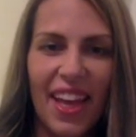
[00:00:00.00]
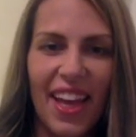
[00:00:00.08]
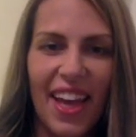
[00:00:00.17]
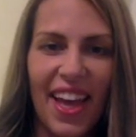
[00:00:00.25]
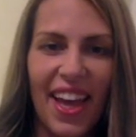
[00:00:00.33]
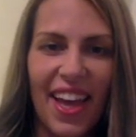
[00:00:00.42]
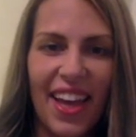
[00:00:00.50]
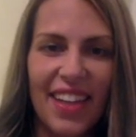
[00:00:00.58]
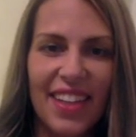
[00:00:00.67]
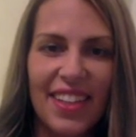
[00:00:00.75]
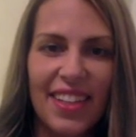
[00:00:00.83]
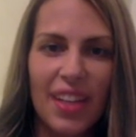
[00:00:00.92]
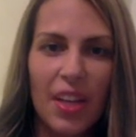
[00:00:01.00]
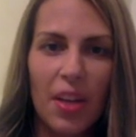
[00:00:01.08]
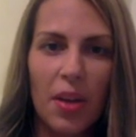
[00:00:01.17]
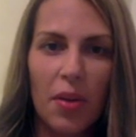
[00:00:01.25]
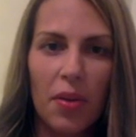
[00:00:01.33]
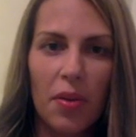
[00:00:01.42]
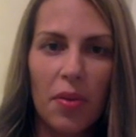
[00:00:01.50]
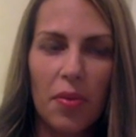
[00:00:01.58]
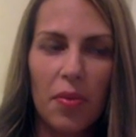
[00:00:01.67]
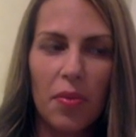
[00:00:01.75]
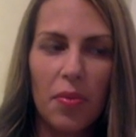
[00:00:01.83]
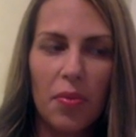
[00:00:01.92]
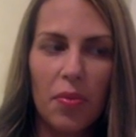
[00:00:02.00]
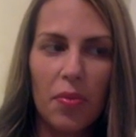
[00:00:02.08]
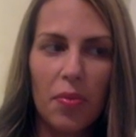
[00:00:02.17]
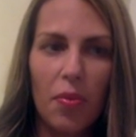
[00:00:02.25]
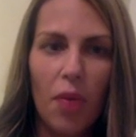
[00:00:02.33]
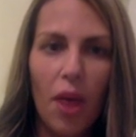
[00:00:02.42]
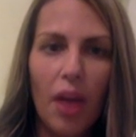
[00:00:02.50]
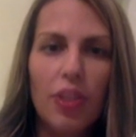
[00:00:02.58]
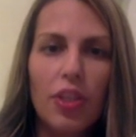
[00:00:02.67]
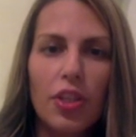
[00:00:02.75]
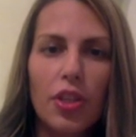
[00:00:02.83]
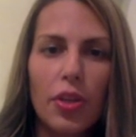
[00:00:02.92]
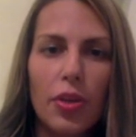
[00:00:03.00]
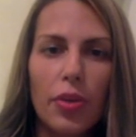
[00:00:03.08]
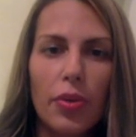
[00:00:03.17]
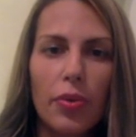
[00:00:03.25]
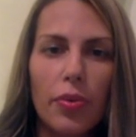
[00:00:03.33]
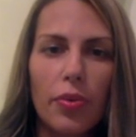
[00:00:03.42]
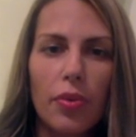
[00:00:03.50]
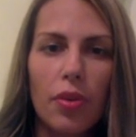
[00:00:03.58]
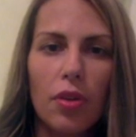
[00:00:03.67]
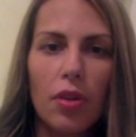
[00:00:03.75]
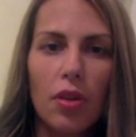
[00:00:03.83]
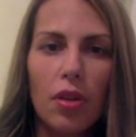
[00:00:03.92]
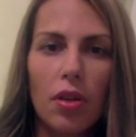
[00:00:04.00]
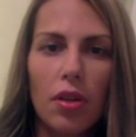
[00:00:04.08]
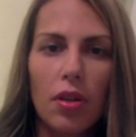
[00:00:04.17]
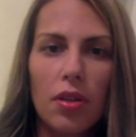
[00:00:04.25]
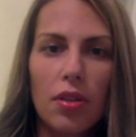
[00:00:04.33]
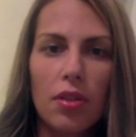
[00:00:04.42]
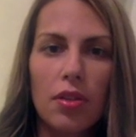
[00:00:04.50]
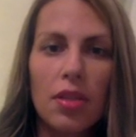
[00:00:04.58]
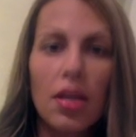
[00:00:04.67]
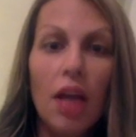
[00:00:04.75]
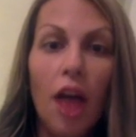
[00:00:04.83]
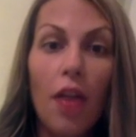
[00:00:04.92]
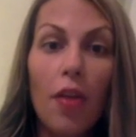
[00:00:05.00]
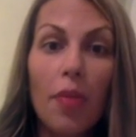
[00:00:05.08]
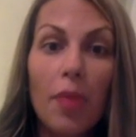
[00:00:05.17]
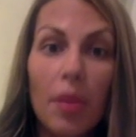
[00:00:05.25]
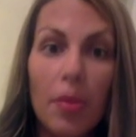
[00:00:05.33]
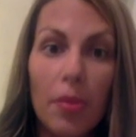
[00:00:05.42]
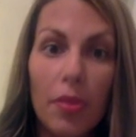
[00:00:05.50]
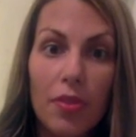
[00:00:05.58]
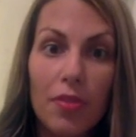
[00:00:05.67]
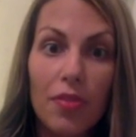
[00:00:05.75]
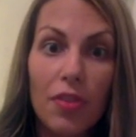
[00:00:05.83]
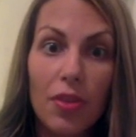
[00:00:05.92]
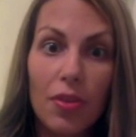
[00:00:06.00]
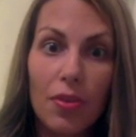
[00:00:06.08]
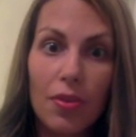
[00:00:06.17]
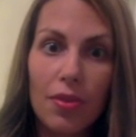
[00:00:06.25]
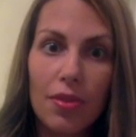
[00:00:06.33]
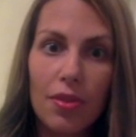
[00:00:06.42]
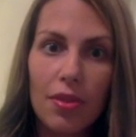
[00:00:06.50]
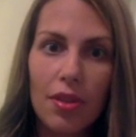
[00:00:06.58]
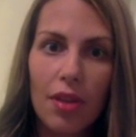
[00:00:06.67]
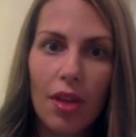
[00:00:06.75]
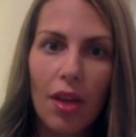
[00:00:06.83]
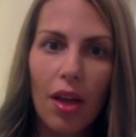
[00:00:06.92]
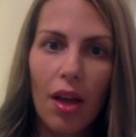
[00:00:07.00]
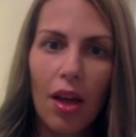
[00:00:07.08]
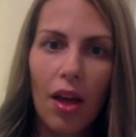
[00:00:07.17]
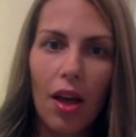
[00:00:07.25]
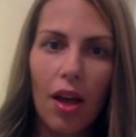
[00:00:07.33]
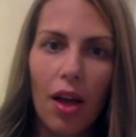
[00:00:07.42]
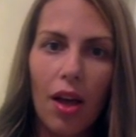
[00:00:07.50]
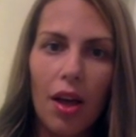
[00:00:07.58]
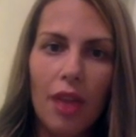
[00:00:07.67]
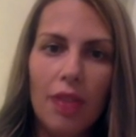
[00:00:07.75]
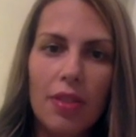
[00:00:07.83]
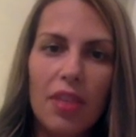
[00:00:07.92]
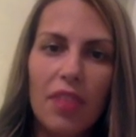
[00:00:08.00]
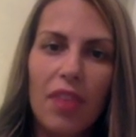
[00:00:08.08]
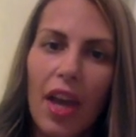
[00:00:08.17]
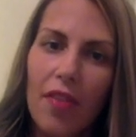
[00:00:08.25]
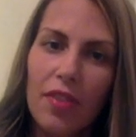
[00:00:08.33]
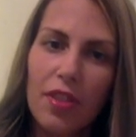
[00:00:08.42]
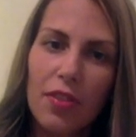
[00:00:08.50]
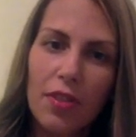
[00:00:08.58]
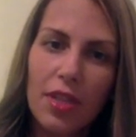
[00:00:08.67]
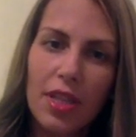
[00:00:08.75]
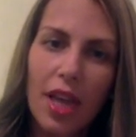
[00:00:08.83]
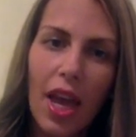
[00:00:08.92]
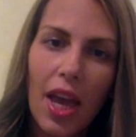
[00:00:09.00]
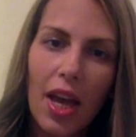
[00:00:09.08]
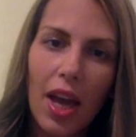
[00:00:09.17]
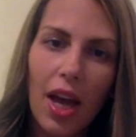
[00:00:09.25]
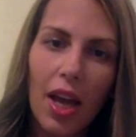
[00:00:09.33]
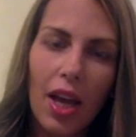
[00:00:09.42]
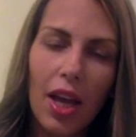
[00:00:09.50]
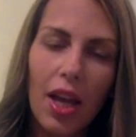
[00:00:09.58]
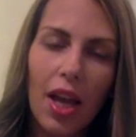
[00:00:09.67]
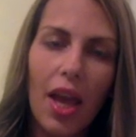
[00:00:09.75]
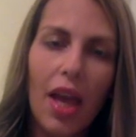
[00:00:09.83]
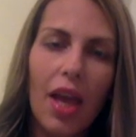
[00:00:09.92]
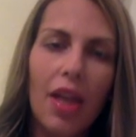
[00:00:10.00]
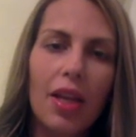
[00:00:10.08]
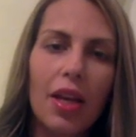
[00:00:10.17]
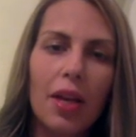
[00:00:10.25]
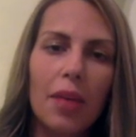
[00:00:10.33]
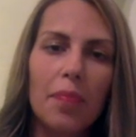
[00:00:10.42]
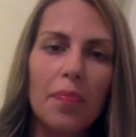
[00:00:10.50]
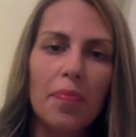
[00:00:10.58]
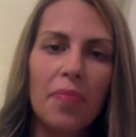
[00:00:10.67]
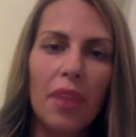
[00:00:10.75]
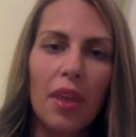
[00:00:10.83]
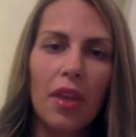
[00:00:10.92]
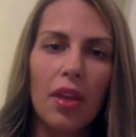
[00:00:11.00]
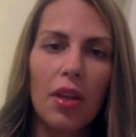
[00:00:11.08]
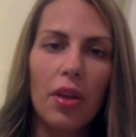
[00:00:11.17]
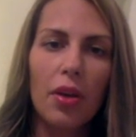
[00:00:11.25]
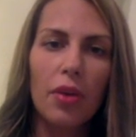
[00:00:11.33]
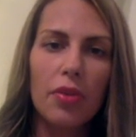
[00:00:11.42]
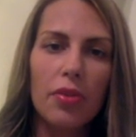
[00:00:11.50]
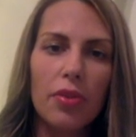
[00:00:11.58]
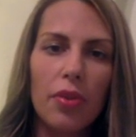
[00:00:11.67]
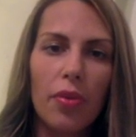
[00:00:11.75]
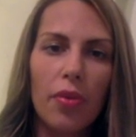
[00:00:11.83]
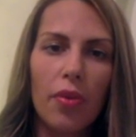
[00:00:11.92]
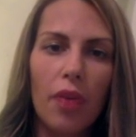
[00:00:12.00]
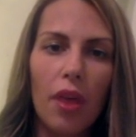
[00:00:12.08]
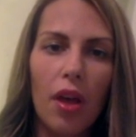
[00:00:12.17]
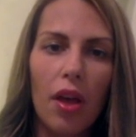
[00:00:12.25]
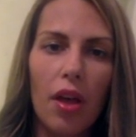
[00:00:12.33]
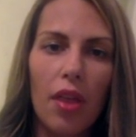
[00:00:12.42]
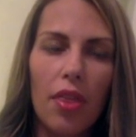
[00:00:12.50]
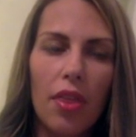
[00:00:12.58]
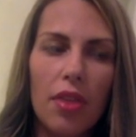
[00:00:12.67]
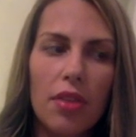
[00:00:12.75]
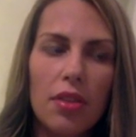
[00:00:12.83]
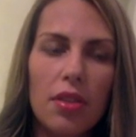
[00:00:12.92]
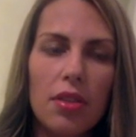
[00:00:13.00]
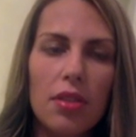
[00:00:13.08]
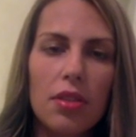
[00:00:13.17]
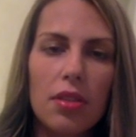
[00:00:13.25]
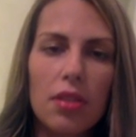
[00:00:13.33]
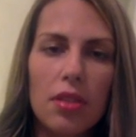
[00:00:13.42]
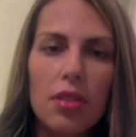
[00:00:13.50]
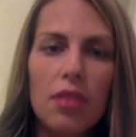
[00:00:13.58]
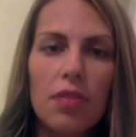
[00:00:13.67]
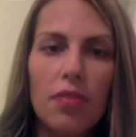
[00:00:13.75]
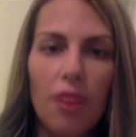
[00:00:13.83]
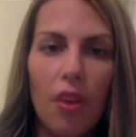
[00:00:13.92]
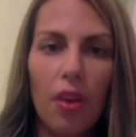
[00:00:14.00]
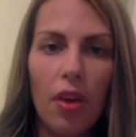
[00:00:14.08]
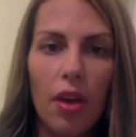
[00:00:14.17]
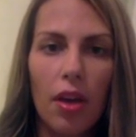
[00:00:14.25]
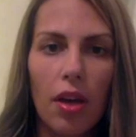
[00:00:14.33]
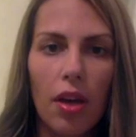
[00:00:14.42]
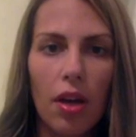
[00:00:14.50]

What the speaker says: and want to see other people's views and see if they have a different take on it. And you know, so this is a very